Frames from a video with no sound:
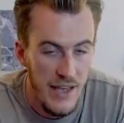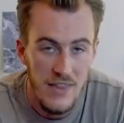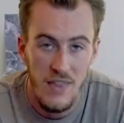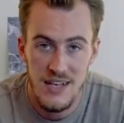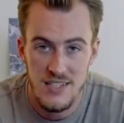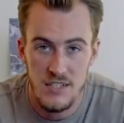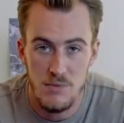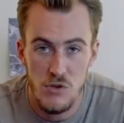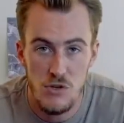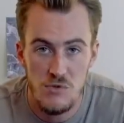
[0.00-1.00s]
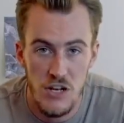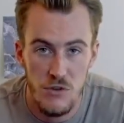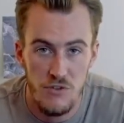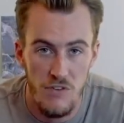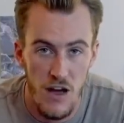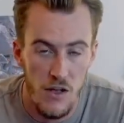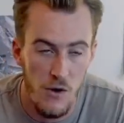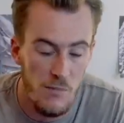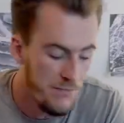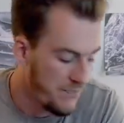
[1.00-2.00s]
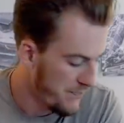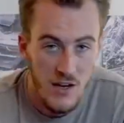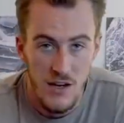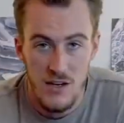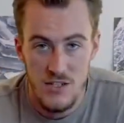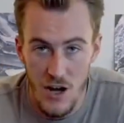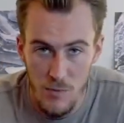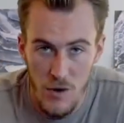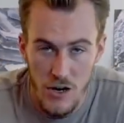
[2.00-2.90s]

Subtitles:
And lastly, some YouTube channels to follow. Stock